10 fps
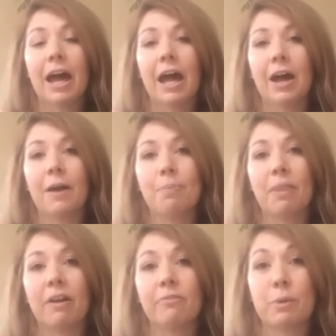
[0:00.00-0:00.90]

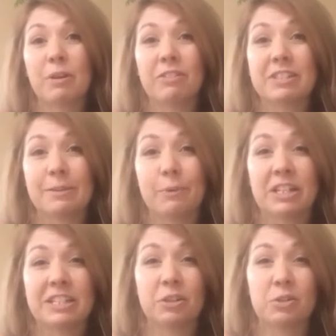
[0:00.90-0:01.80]
I've previously
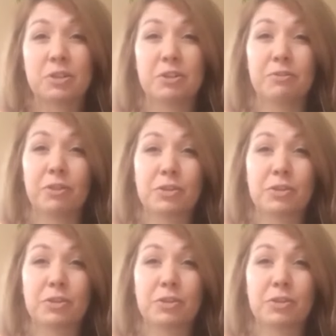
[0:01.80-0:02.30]
worked in lots of